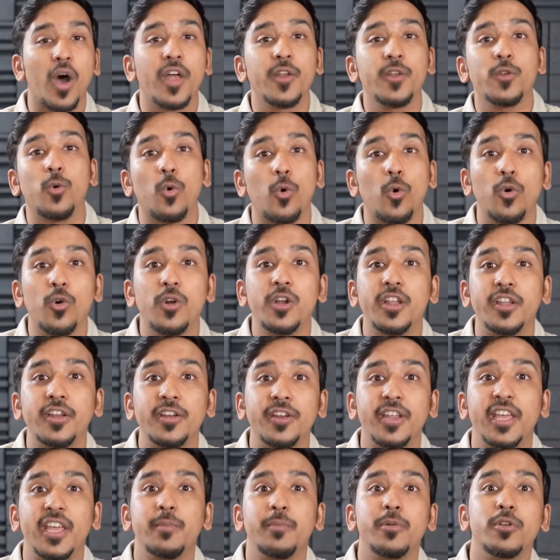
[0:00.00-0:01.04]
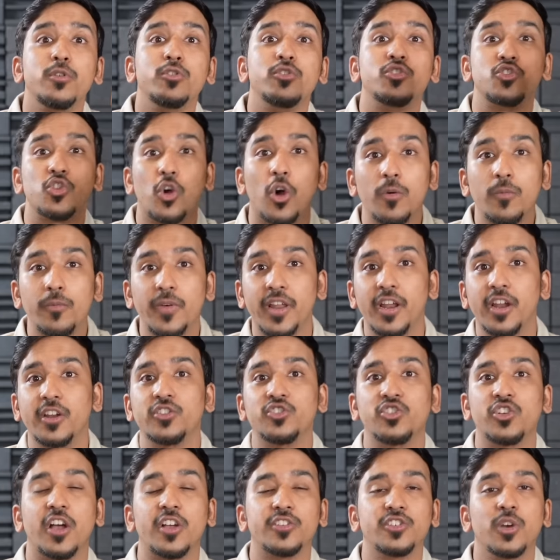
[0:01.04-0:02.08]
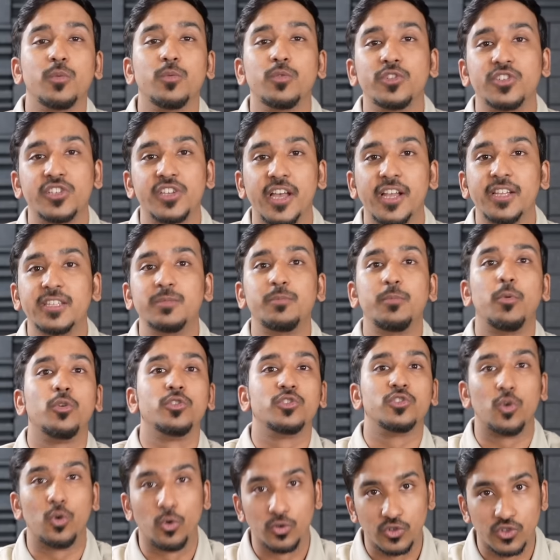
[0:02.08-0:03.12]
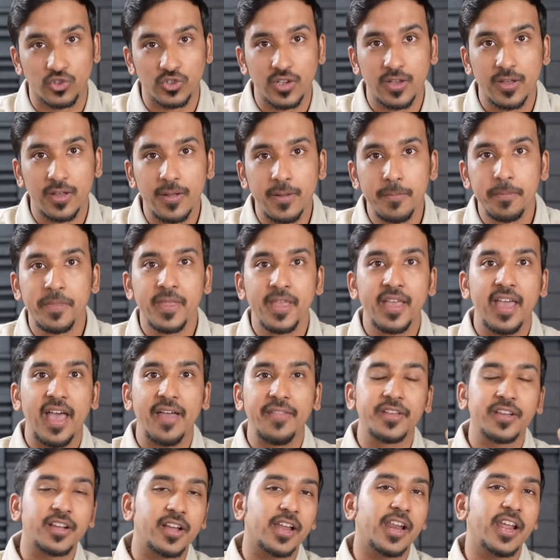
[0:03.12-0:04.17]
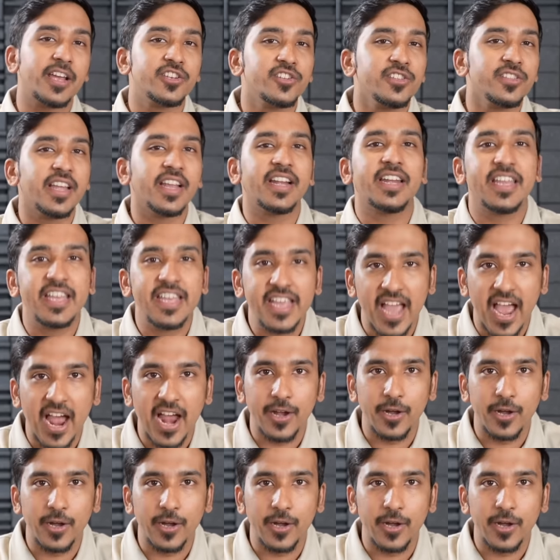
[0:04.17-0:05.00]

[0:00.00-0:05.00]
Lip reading: one old neighborhood shop where our chacha would sell sports goods. And the collection that he